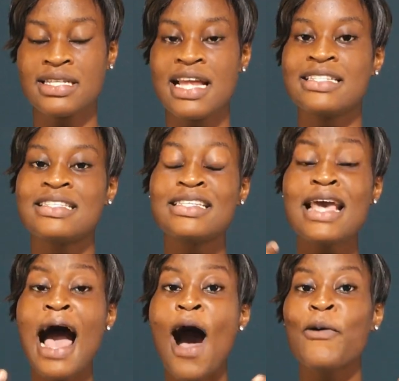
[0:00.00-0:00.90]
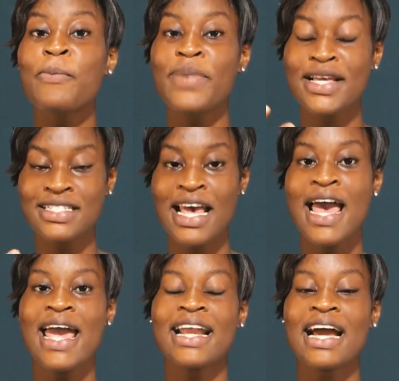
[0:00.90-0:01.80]
and see how best
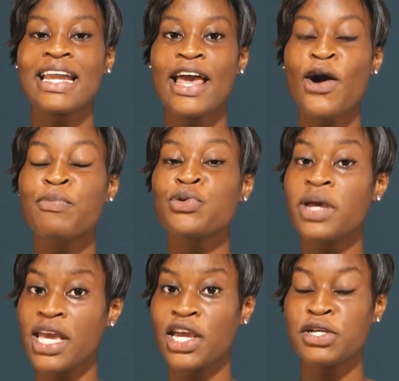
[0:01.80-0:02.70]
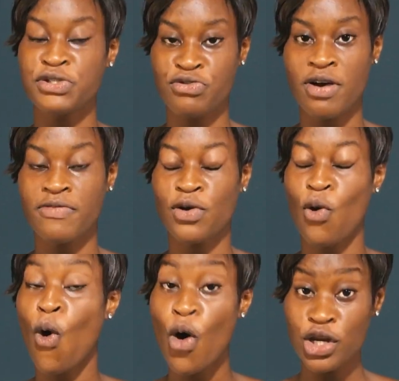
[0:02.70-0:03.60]
it can help you increase traffic
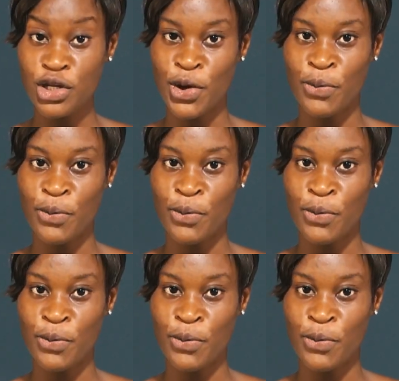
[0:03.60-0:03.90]
on your